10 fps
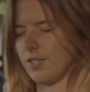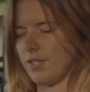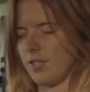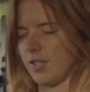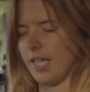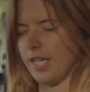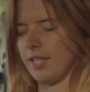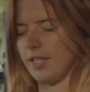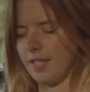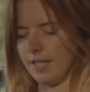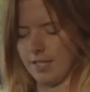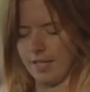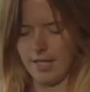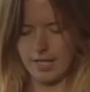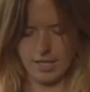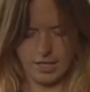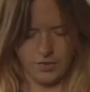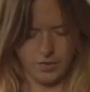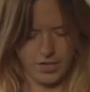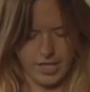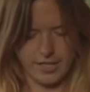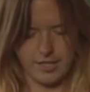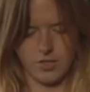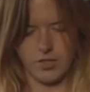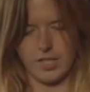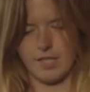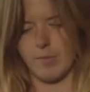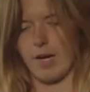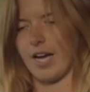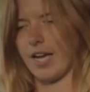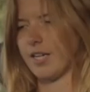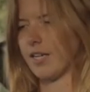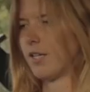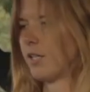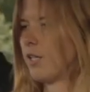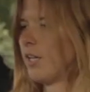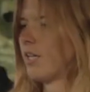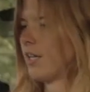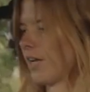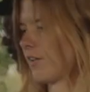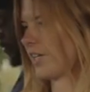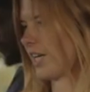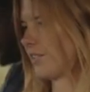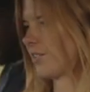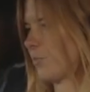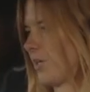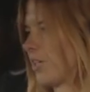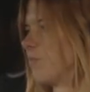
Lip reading: and straight. You've got nice and straight spine. Have your hands somewhere